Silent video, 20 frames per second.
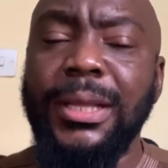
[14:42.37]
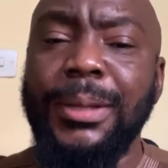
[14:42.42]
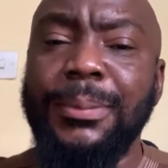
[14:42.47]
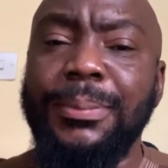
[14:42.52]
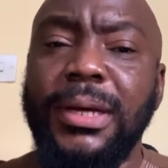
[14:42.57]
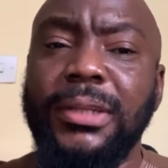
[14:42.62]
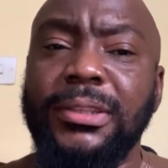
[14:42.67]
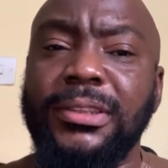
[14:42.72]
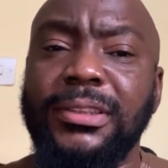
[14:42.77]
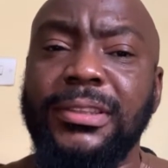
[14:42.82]
If
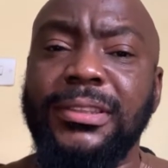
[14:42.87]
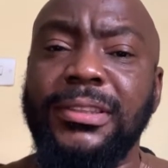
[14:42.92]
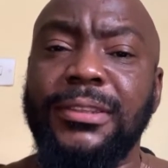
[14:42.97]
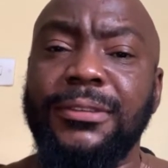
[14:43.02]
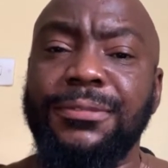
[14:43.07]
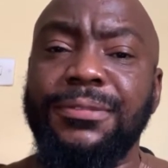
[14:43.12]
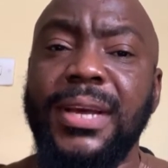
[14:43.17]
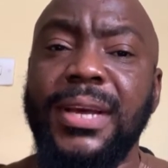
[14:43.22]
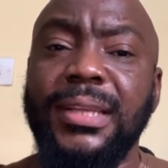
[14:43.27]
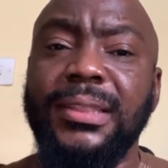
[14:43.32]
you think
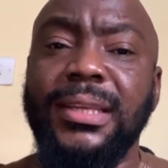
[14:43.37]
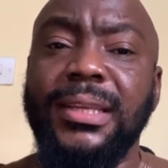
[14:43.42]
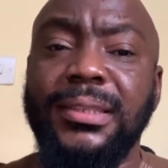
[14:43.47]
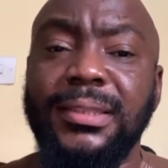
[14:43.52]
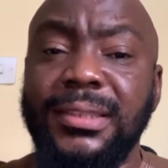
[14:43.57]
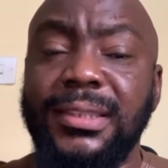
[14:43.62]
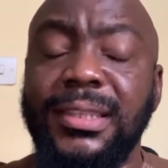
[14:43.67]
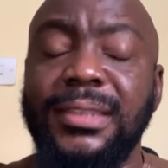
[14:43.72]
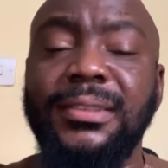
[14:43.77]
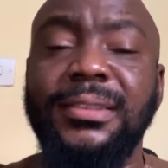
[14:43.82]
about the
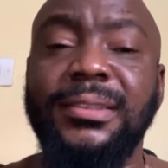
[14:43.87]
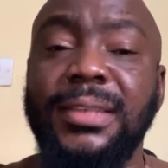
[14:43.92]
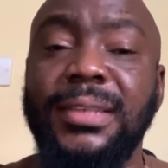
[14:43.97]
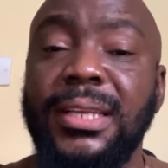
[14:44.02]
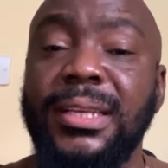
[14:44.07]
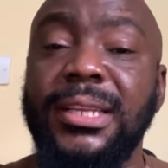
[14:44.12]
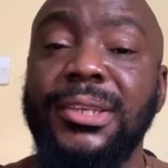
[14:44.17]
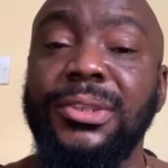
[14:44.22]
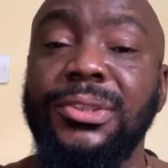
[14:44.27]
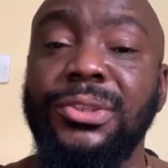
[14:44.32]
fact that
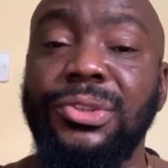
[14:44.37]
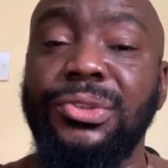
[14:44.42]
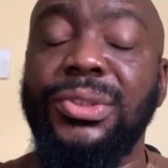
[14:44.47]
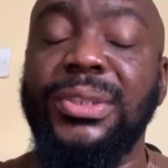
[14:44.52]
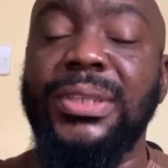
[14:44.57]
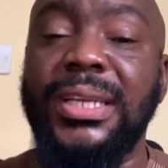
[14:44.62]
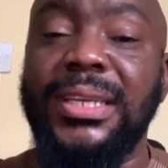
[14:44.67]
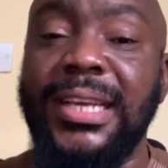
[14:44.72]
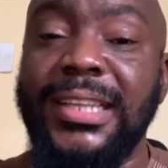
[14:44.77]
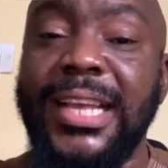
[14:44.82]
this is an
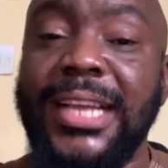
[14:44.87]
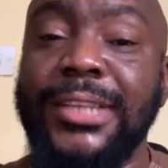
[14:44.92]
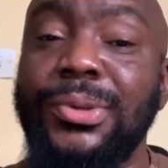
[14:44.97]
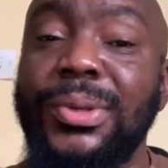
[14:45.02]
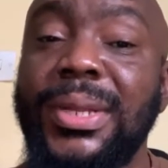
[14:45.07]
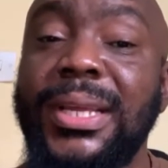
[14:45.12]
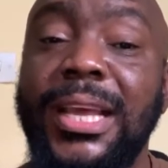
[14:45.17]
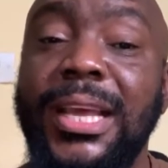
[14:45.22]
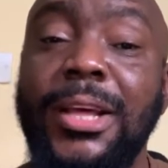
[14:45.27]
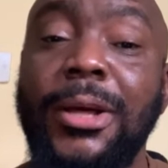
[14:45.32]
industry
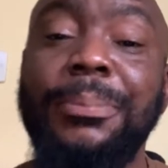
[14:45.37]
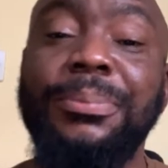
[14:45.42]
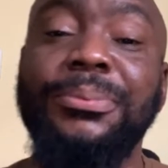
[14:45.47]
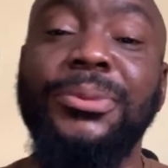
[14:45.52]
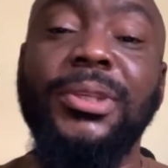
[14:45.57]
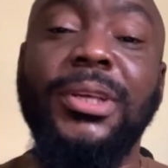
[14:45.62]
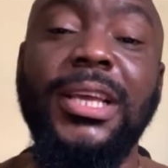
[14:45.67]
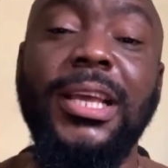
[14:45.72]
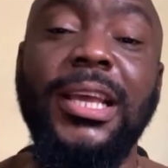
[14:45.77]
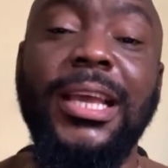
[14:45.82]
that has
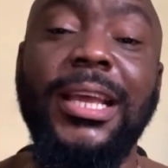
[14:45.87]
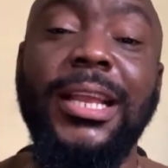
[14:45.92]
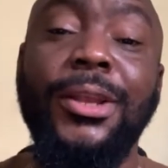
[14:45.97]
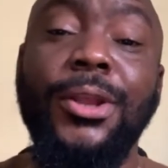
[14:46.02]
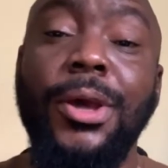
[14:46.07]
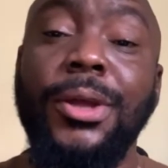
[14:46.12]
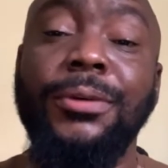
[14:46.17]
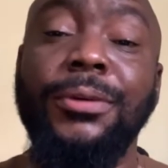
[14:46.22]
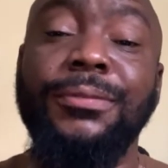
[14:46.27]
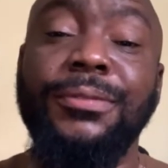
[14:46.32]
actually helped
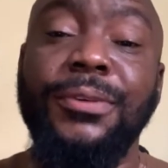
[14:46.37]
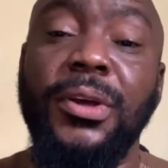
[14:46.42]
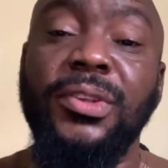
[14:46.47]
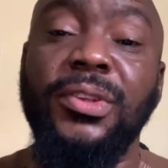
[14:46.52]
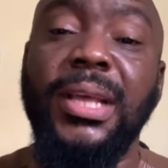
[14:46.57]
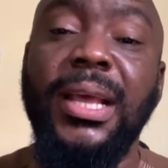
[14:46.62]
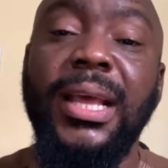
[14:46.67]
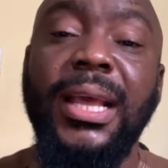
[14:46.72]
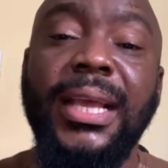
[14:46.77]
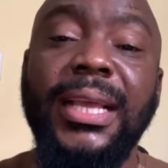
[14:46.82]
a
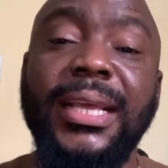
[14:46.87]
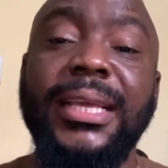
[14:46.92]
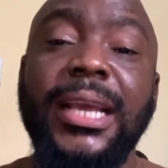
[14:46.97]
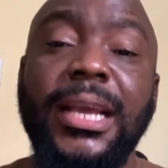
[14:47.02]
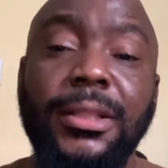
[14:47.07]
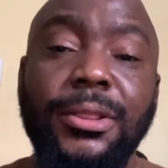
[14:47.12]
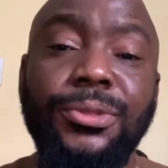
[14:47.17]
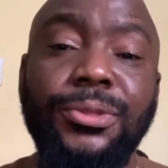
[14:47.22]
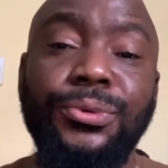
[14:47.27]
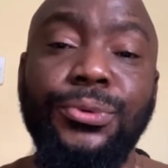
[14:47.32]
lot of us
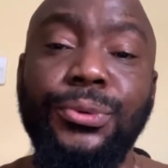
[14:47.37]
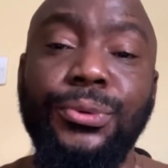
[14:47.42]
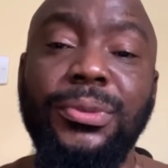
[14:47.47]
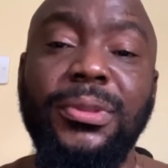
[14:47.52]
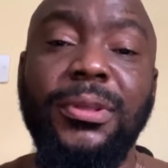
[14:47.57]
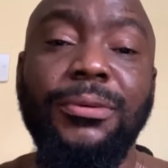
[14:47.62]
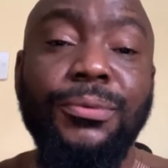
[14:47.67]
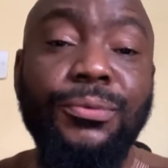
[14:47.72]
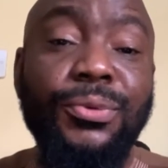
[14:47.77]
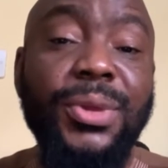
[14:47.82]

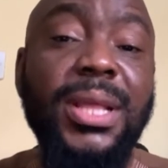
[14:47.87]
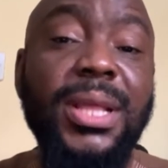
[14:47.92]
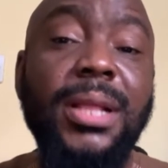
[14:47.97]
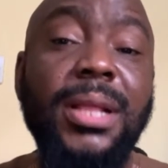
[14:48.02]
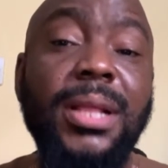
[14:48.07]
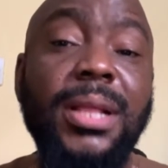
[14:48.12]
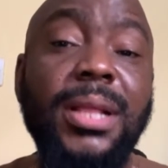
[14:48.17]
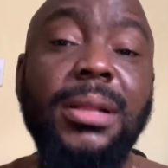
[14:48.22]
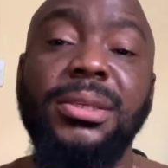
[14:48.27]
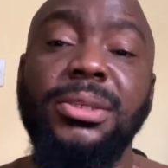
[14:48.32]
get through
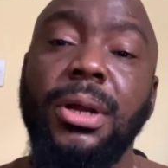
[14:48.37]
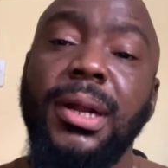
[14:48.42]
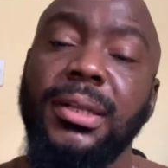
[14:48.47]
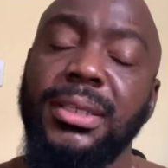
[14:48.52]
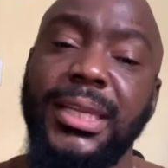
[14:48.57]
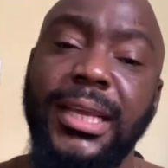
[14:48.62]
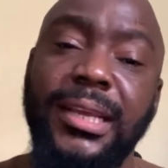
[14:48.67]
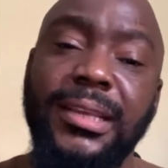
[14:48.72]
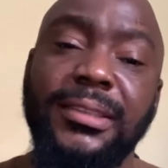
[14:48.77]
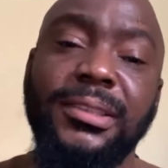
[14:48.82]
the real
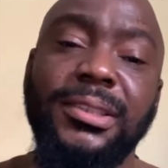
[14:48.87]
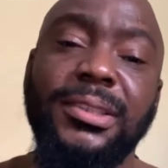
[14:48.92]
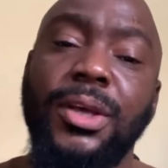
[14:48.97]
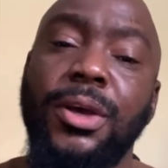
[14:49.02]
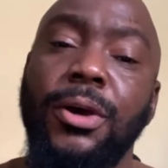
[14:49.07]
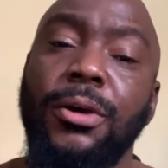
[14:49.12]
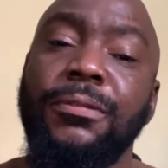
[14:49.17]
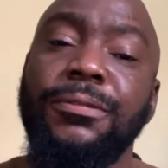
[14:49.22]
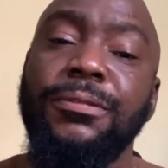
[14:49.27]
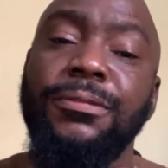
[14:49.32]
dark
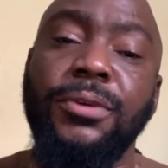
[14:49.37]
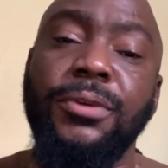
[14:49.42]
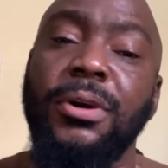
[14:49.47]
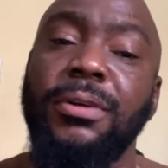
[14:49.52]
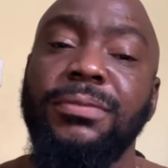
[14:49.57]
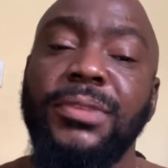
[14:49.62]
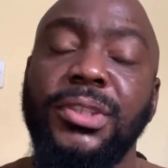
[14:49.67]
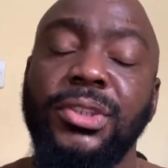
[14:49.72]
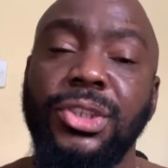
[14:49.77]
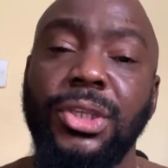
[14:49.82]
days
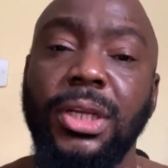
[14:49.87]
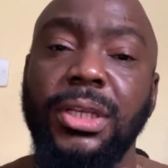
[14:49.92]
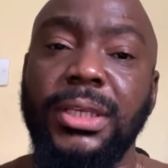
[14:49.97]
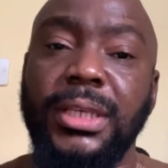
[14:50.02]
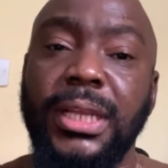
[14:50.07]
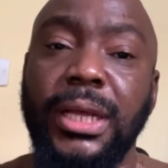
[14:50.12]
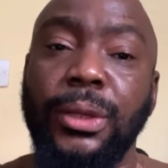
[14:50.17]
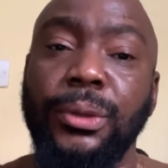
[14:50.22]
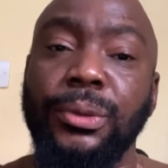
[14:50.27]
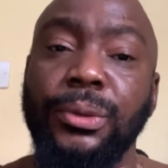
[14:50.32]
of
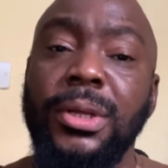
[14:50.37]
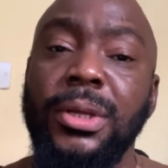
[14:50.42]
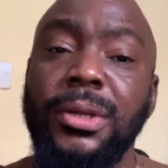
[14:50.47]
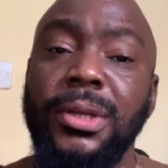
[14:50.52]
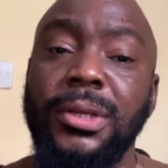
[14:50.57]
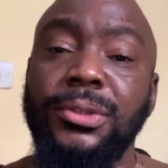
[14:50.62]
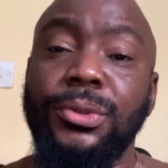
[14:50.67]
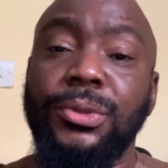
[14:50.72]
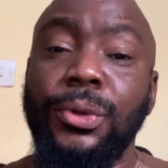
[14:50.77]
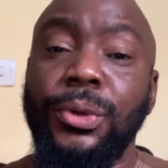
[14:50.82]
the
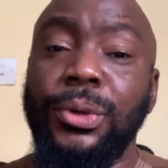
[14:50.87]
shutdown.